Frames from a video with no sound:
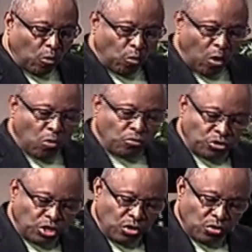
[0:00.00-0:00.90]
won't
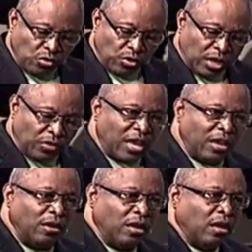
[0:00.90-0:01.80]
do, and
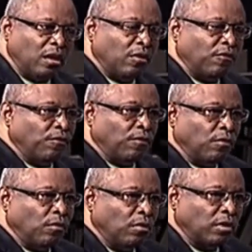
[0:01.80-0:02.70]
they
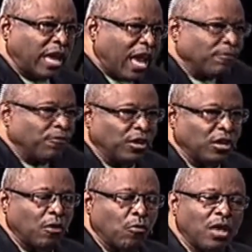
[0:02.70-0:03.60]
haven't figured
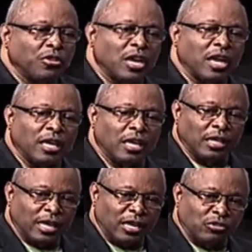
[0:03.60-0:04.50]
out why they're not getting
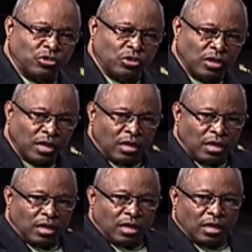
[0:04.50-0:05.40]
an answer.
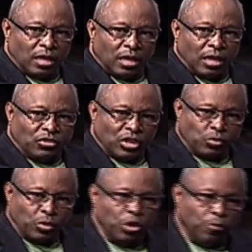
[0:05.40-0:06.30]
He says,
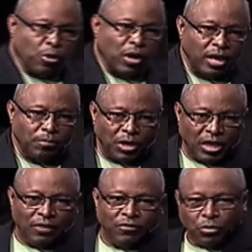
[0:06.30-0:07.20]
when you pray,
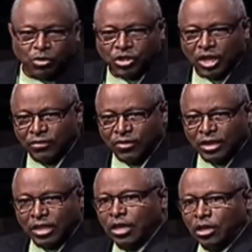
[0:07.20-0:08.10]
believe you receive, and
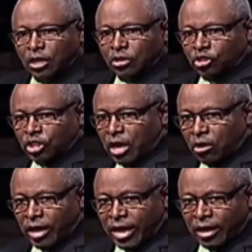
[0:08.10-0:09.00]
ye shall
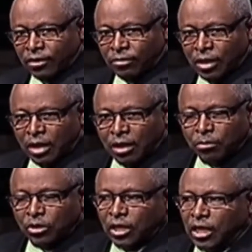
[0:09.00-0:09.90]
have.
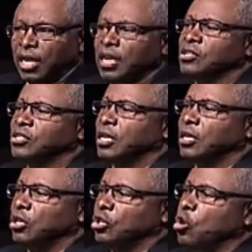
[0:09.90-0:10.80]
But the key is
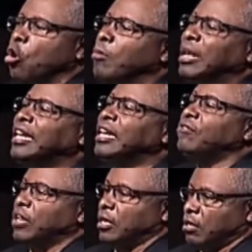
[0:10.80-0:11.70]
in your believing.